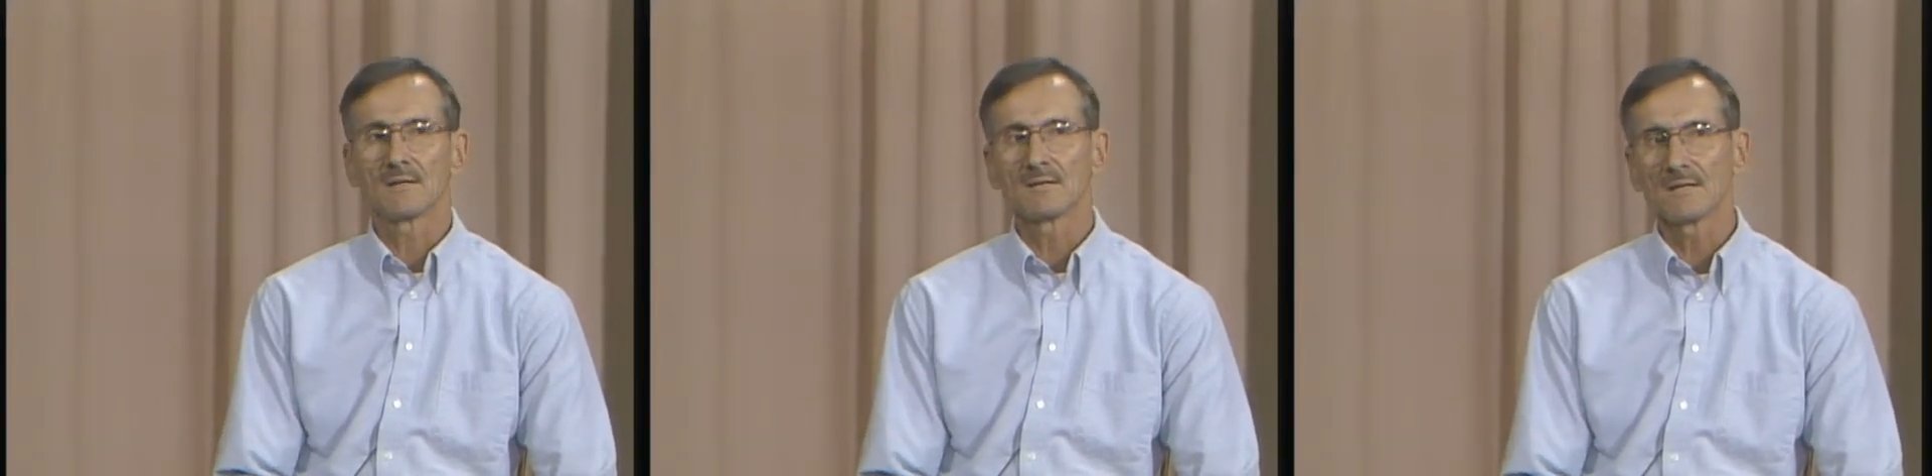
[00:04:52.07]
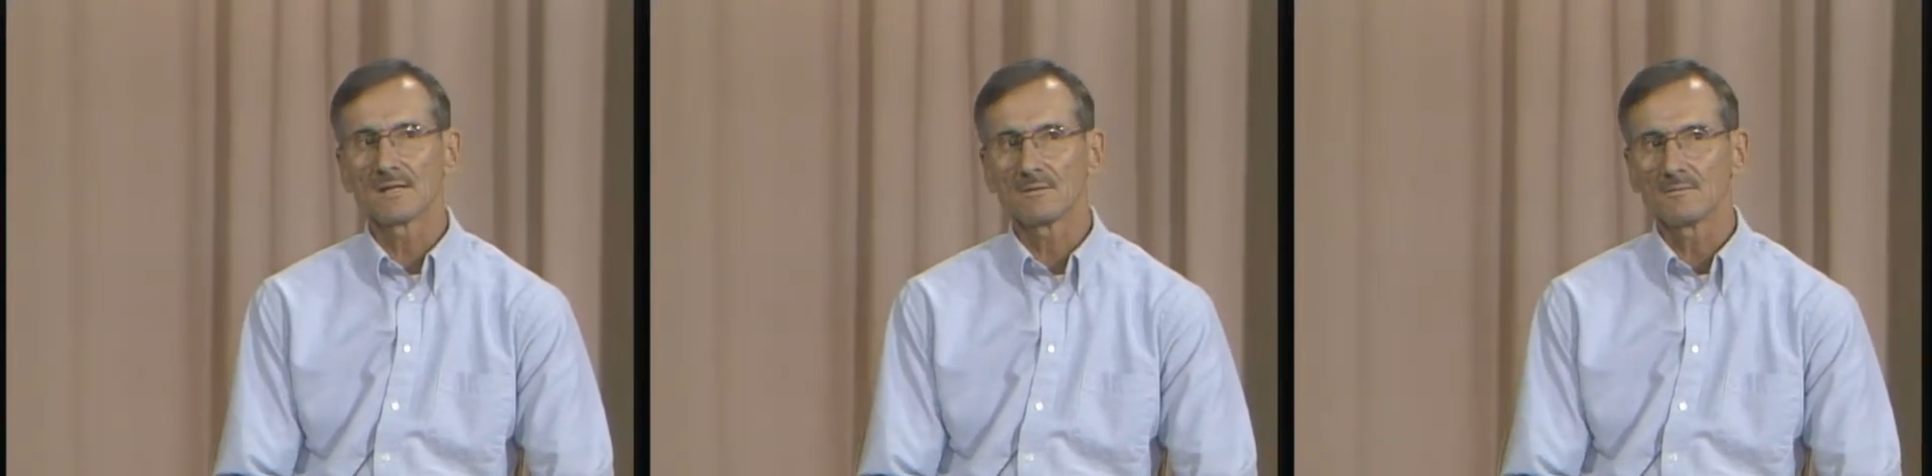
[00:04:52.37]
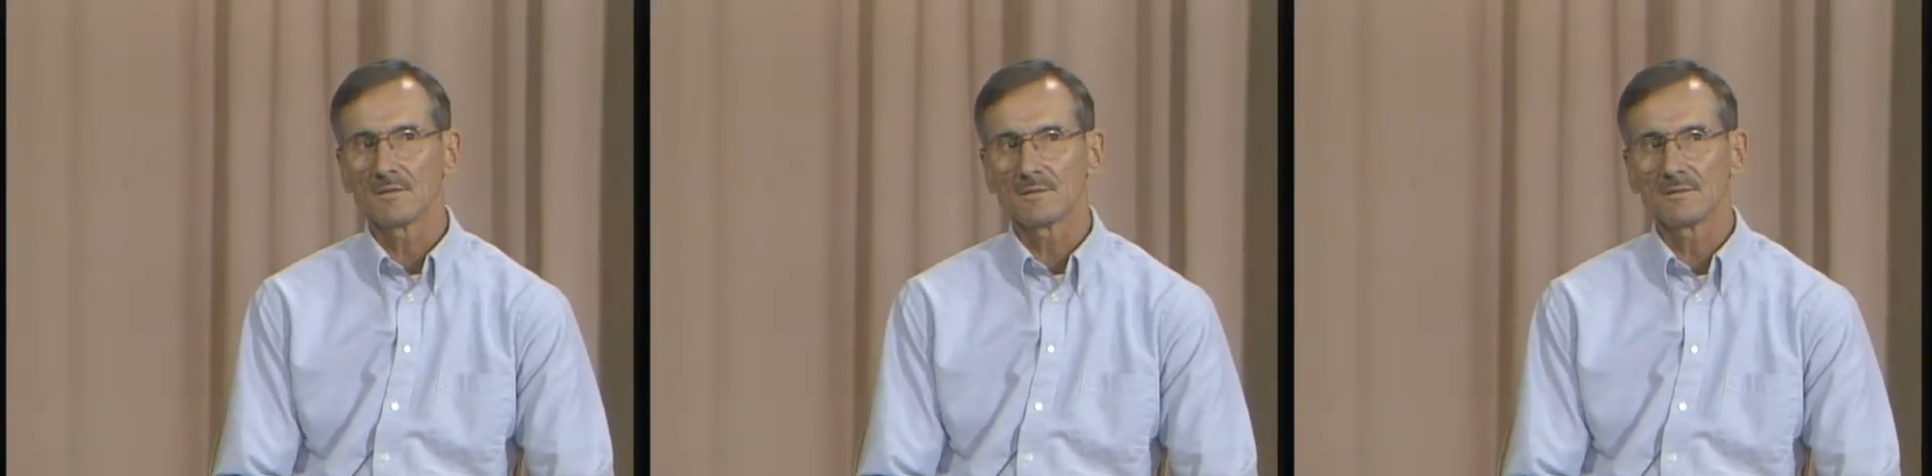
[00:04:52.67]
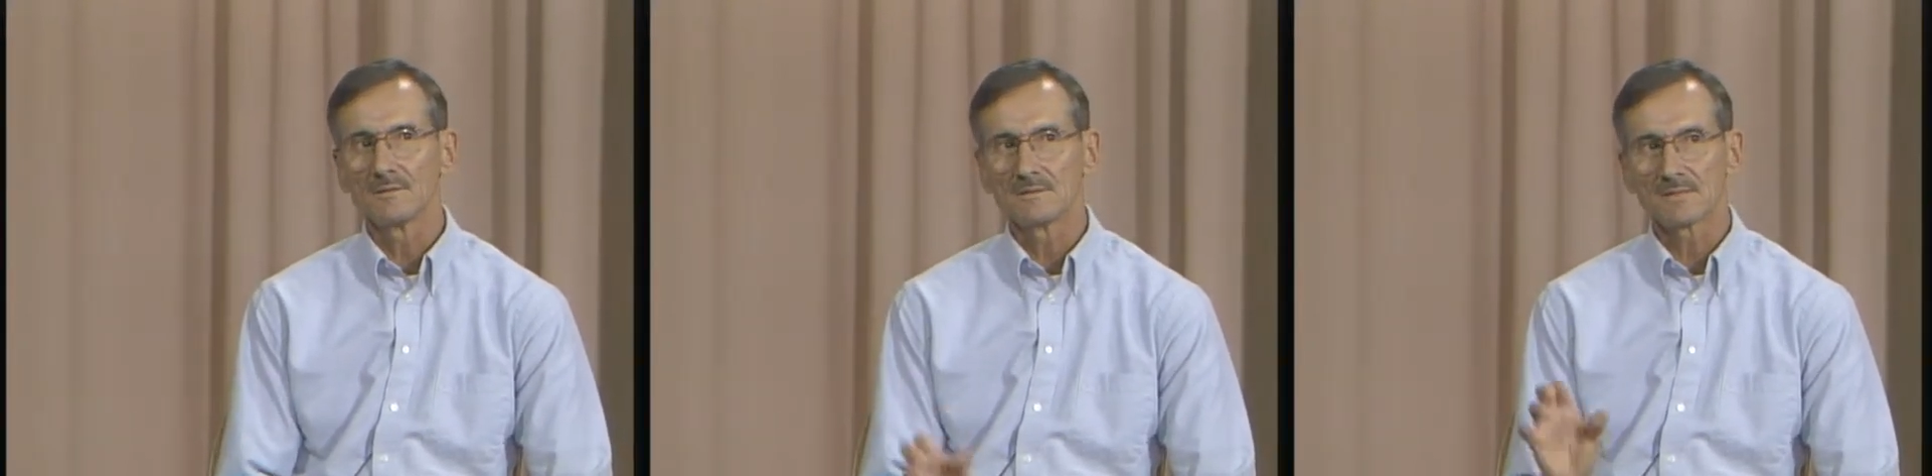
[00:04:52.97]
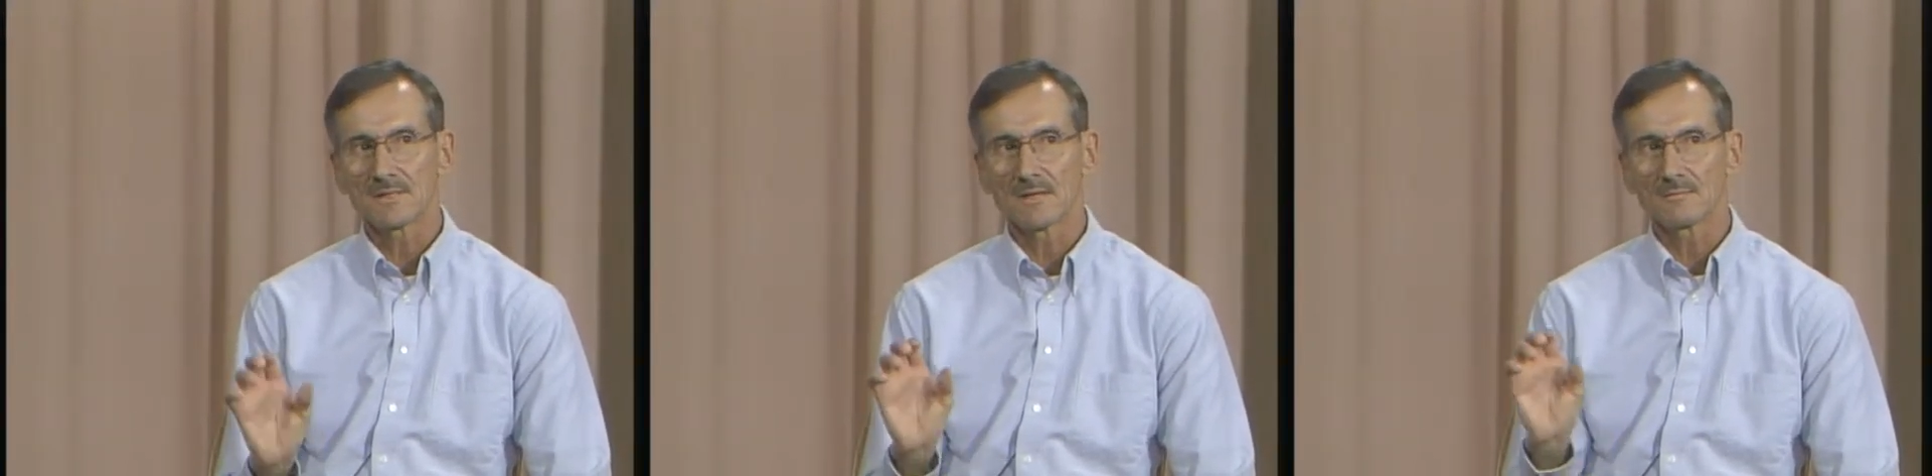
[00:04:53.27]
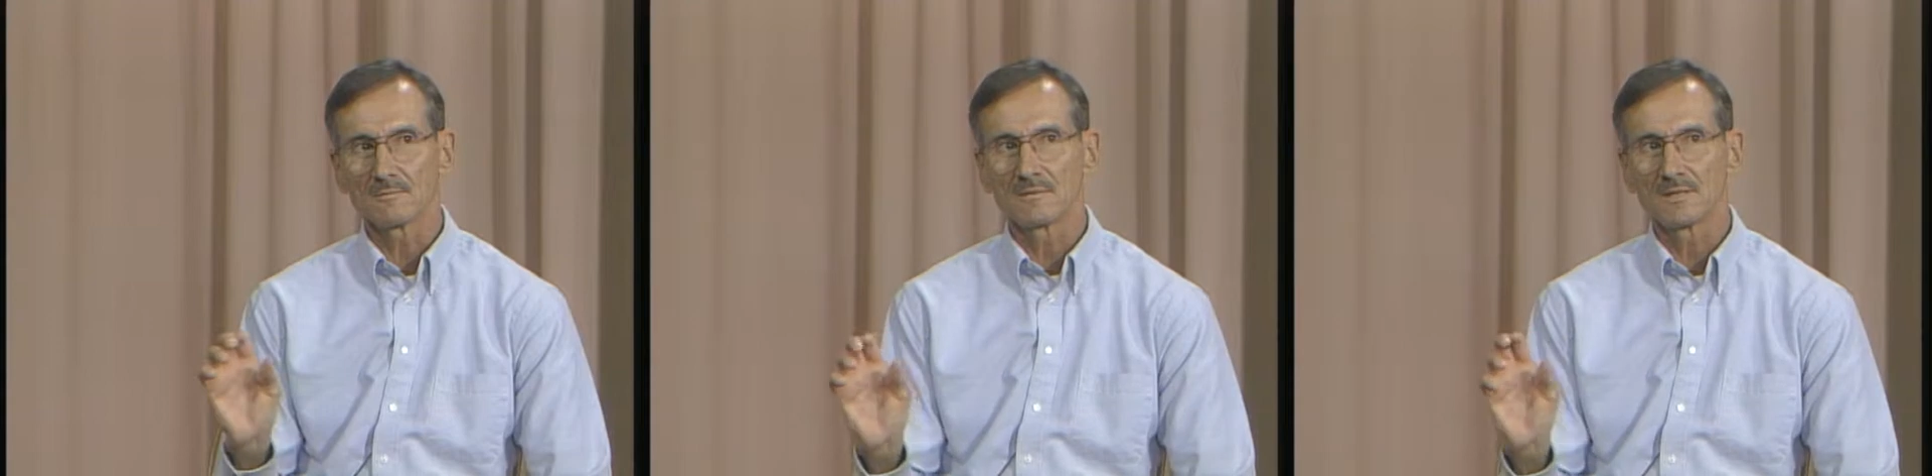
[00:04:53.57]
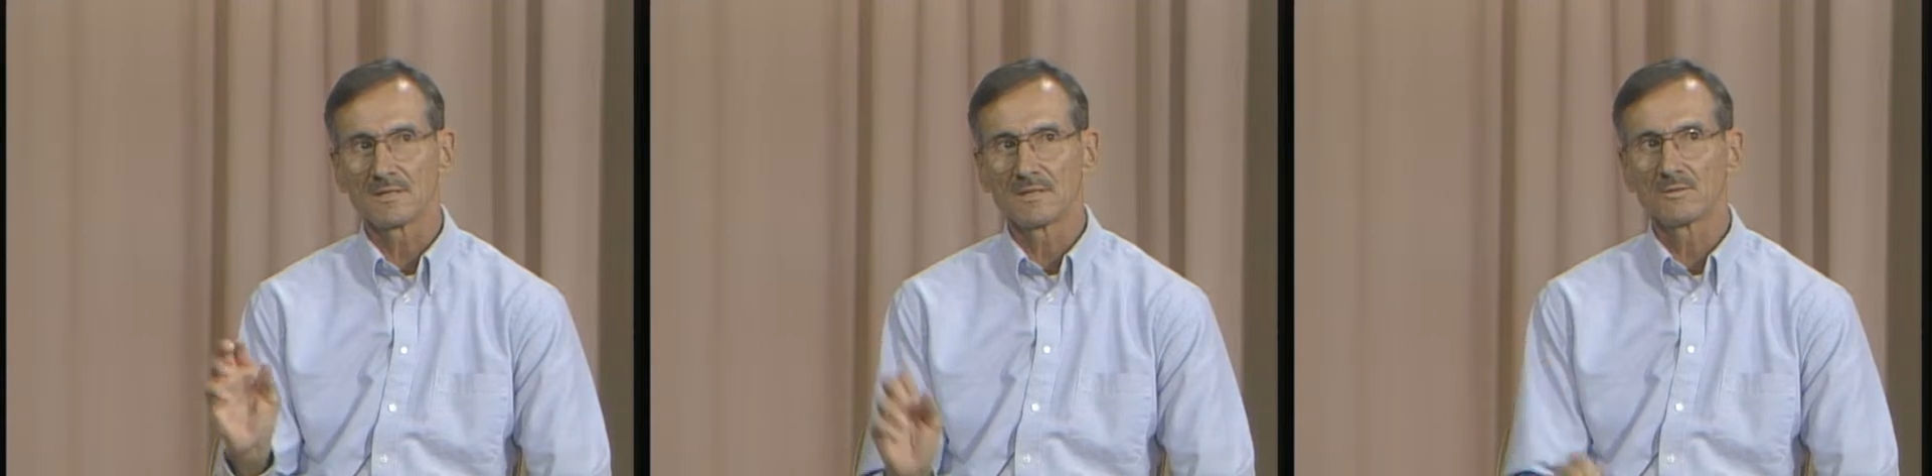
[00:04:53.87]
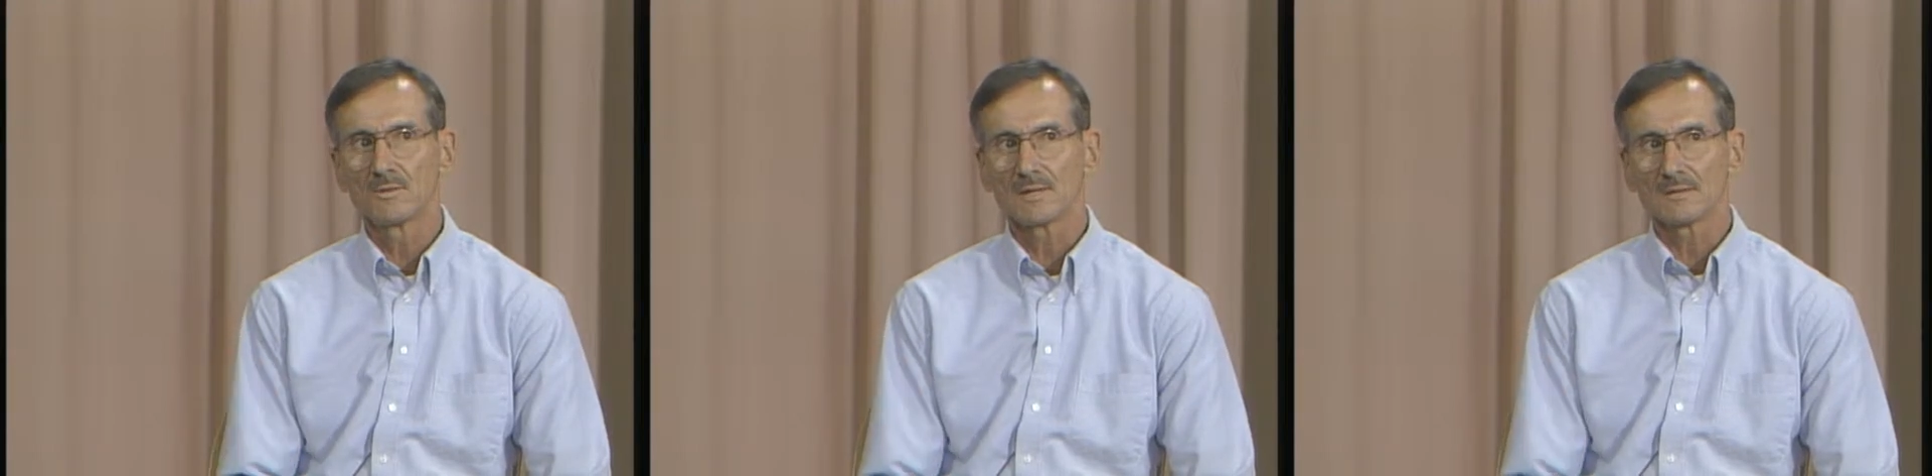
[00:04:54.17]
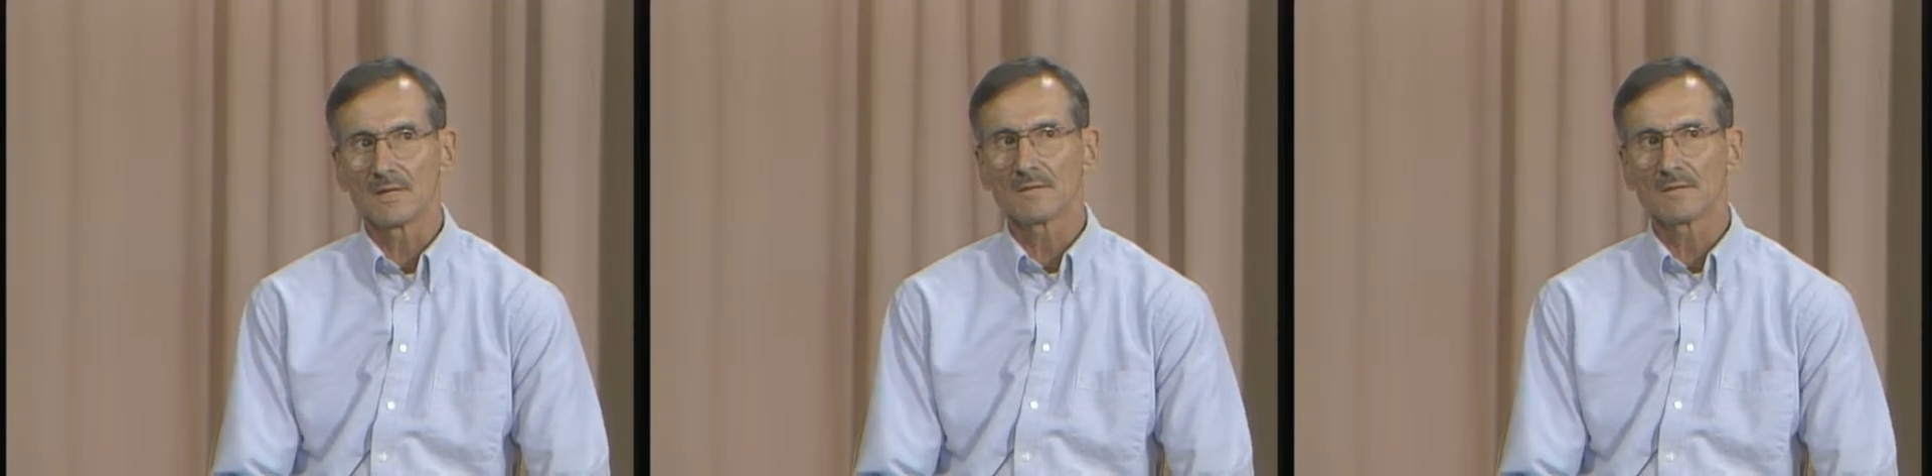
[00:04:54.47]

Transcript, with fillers: I think we could start really quickly.